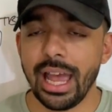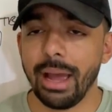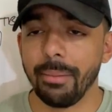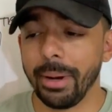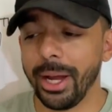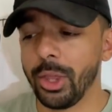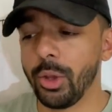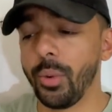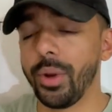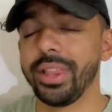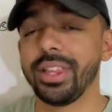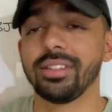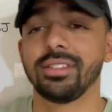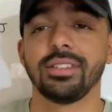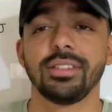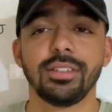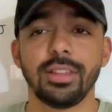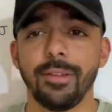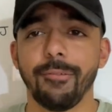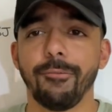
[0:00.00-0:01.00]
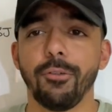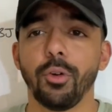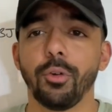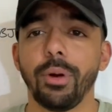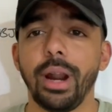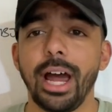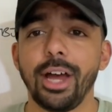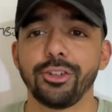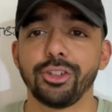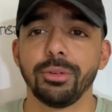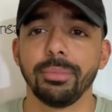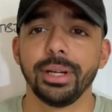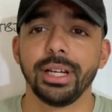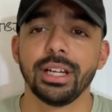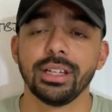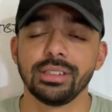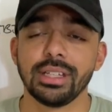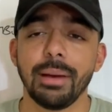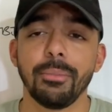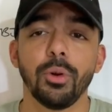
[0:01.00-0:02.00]
And by the way, this isn't the full roster
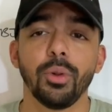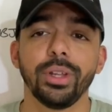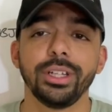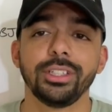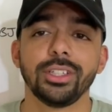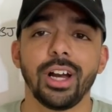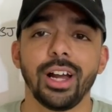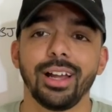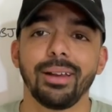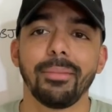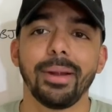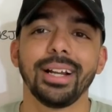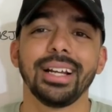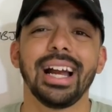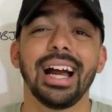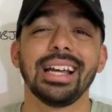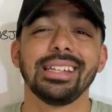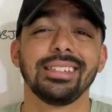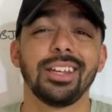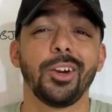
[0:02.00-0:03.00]
because I'm only talking about guys